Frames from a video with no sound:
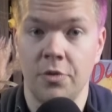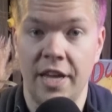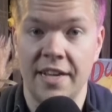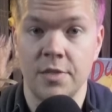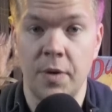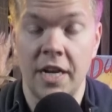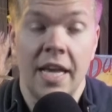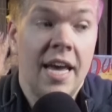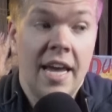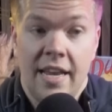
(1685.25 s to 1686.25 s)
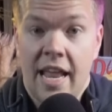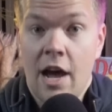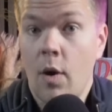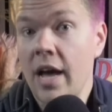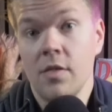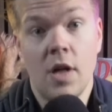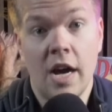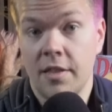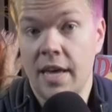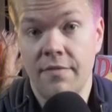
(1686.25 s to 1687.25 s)
lands, but now I
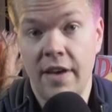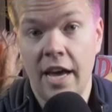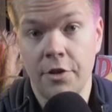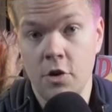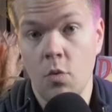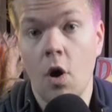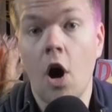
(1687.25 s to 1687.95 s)
unlocked that value